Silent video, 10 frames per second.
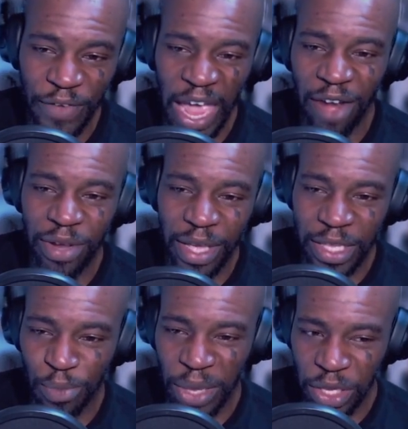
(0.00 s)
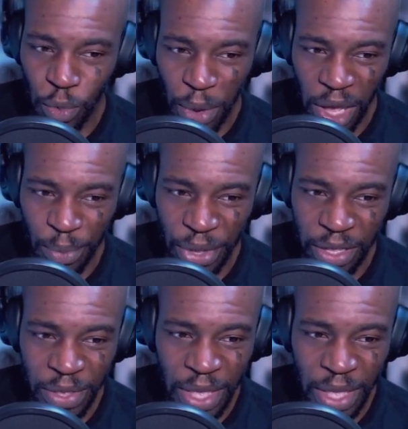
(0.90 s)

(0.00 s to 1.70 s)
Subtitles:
of arrogance being Yubaba,